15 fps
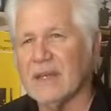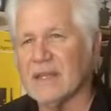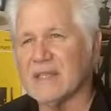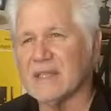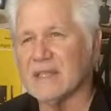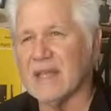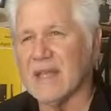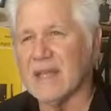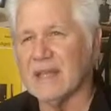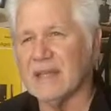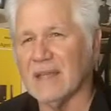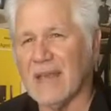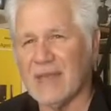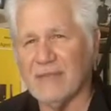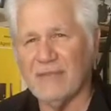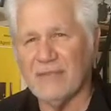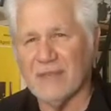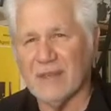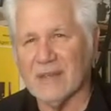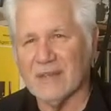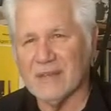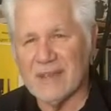It's a
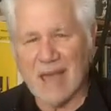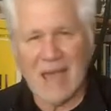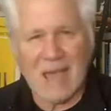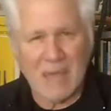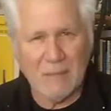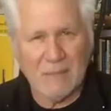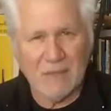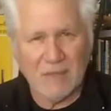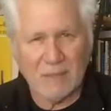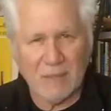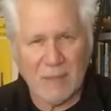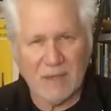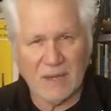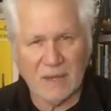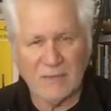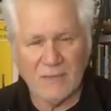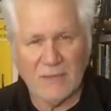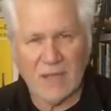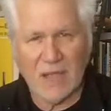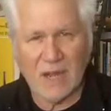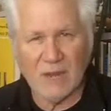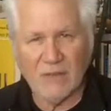lifetime spent in
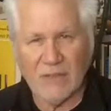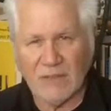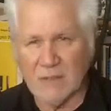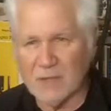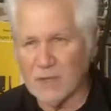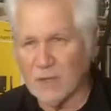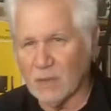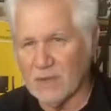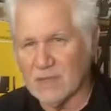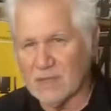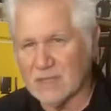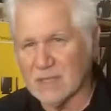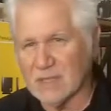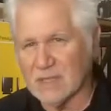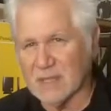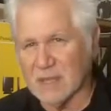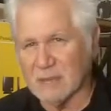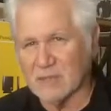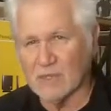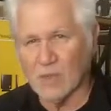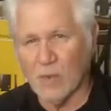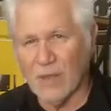photography. I've been doing this since I
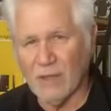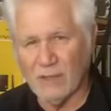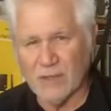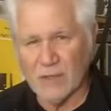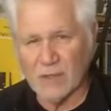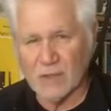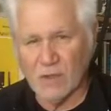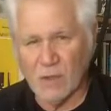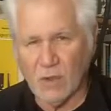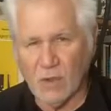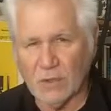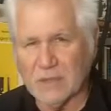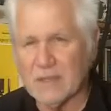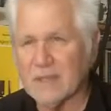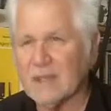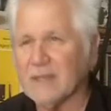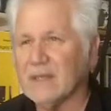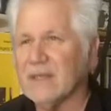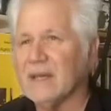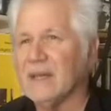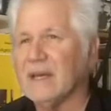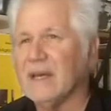was 12 years old,
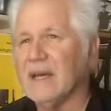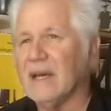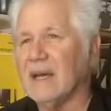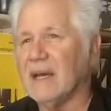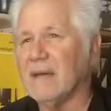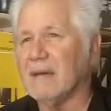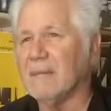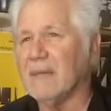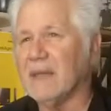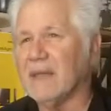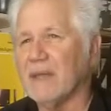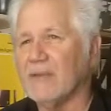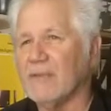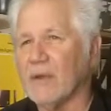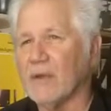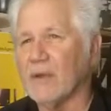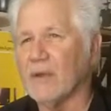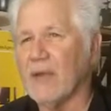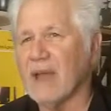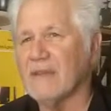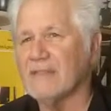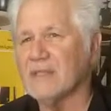making
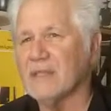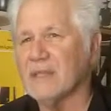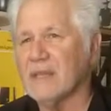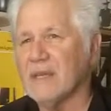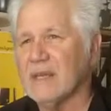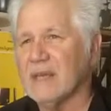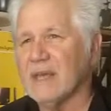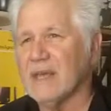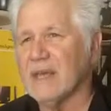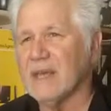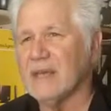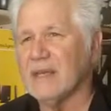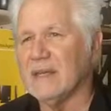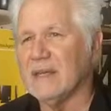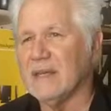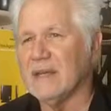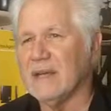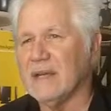photographs, and